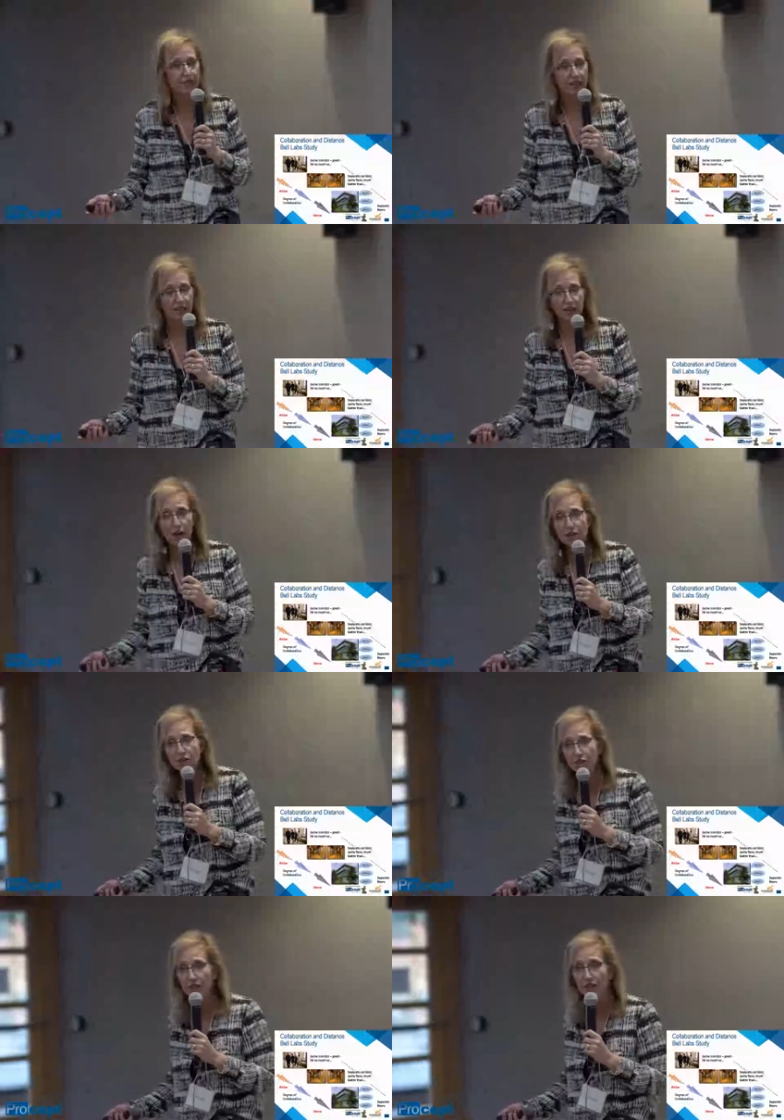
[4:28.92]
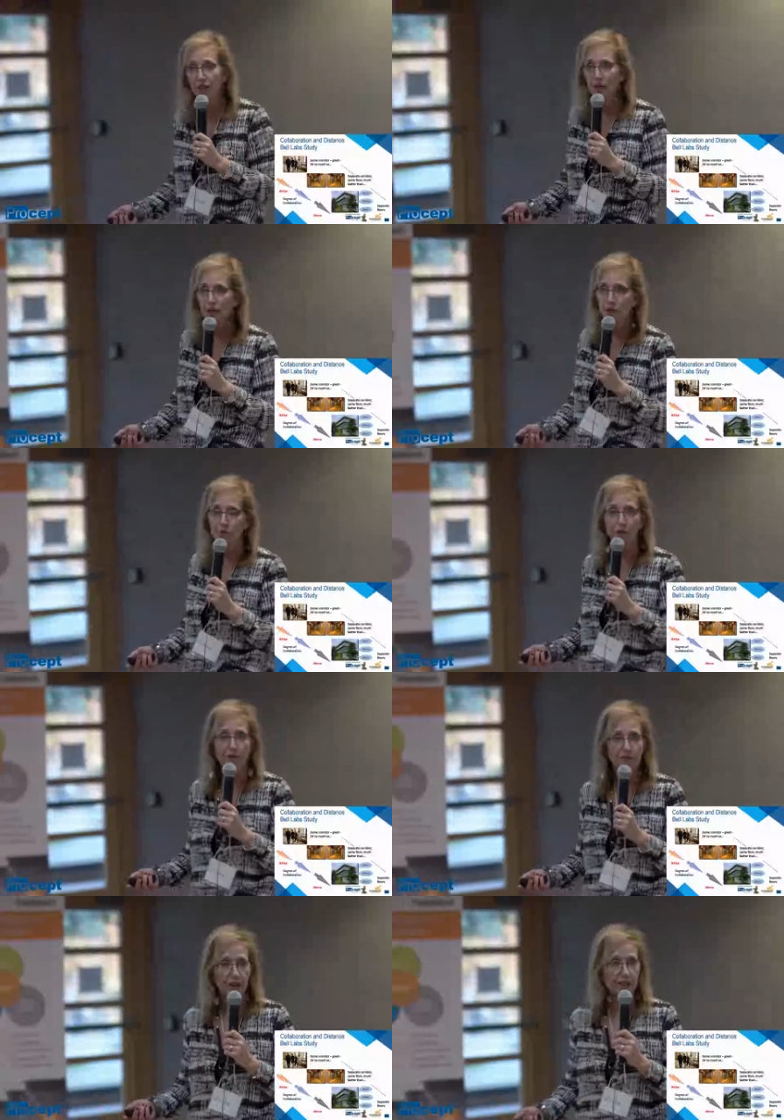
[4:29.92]
the technology to work
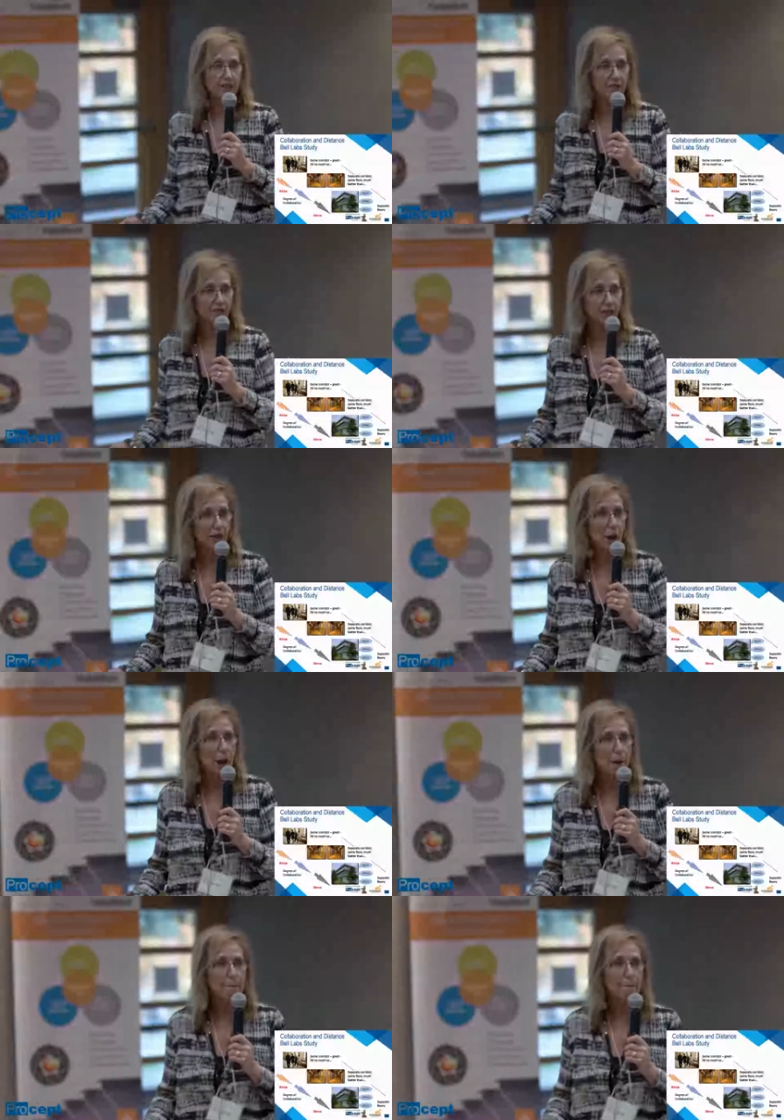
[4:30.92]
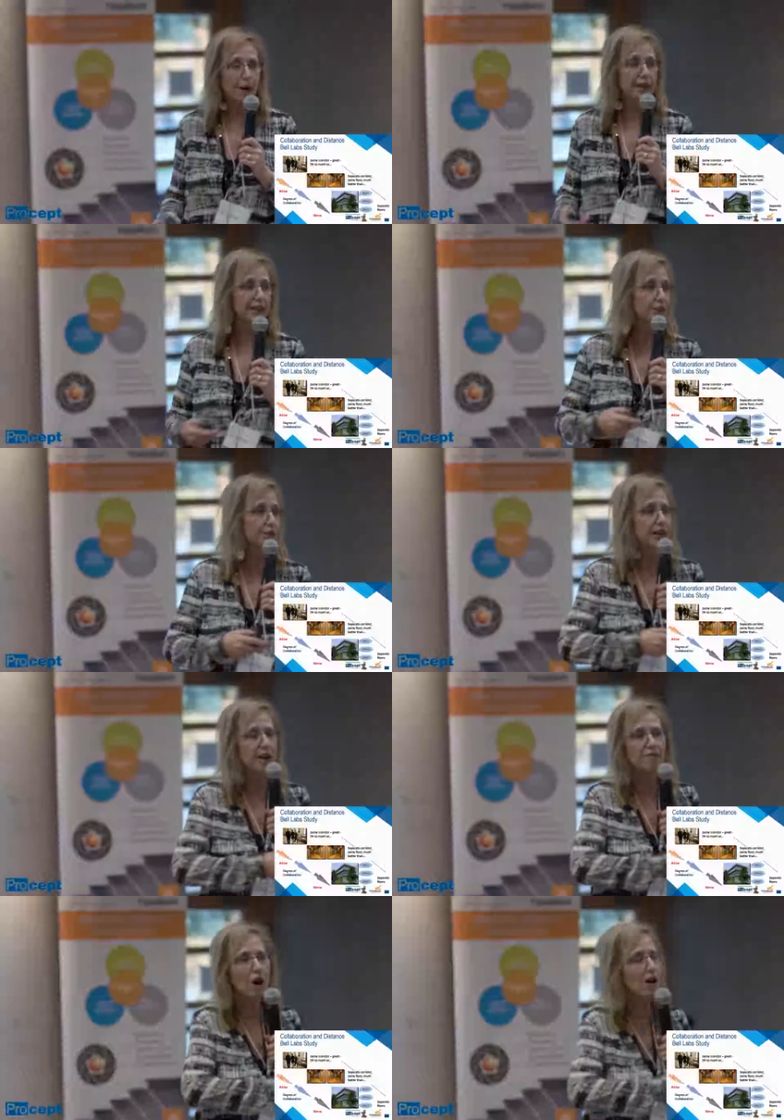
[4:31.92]
effectively, but you can
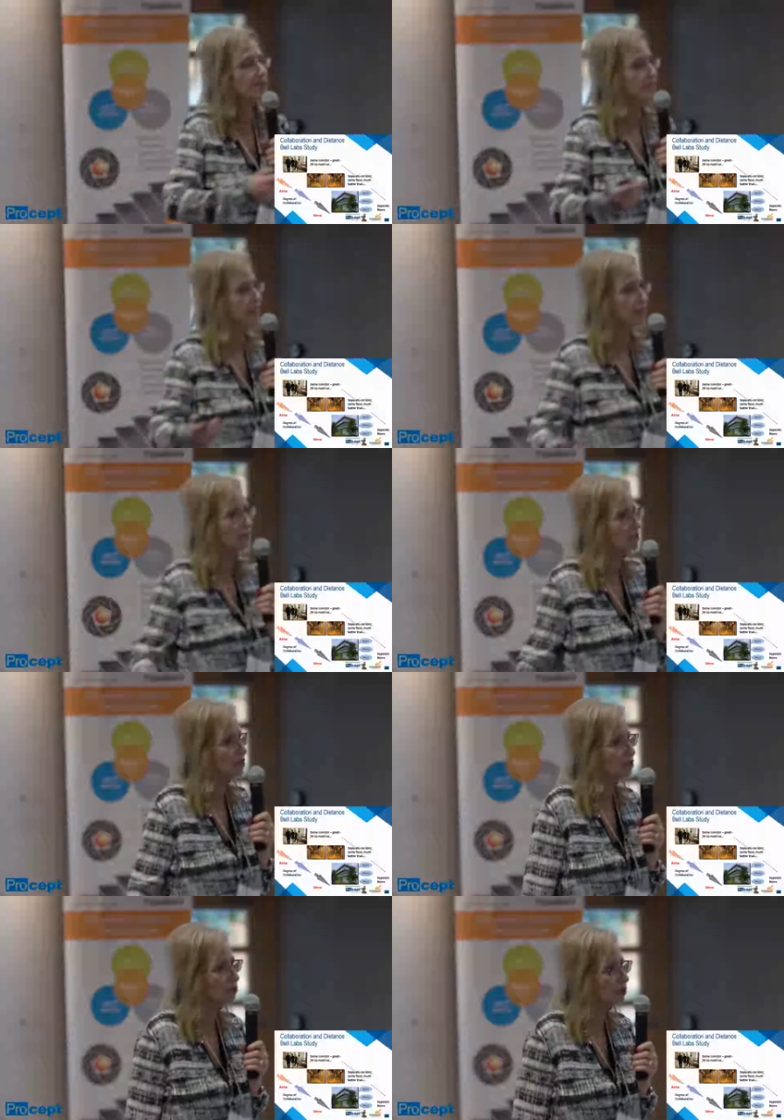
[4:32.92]
have all the technology in the